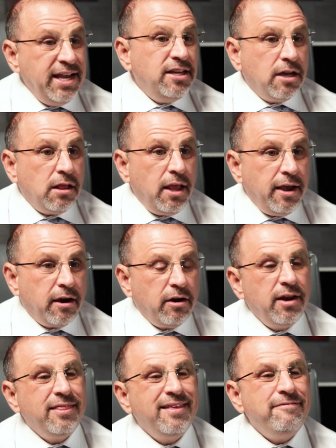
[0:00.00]
They
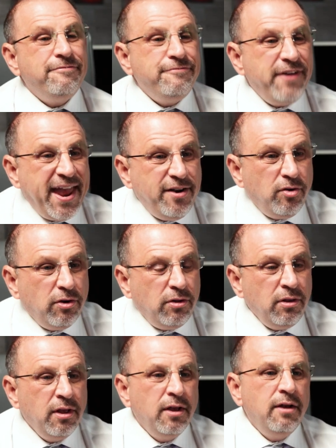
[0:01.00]
declared the
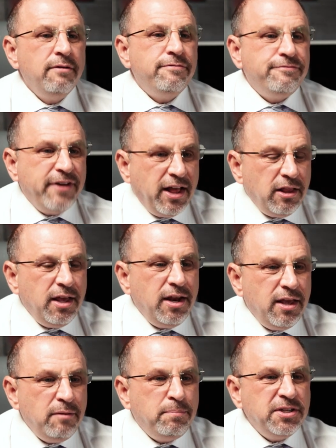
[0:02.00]
federal felon
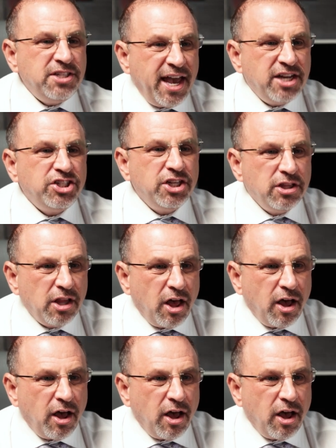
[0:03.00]
in possession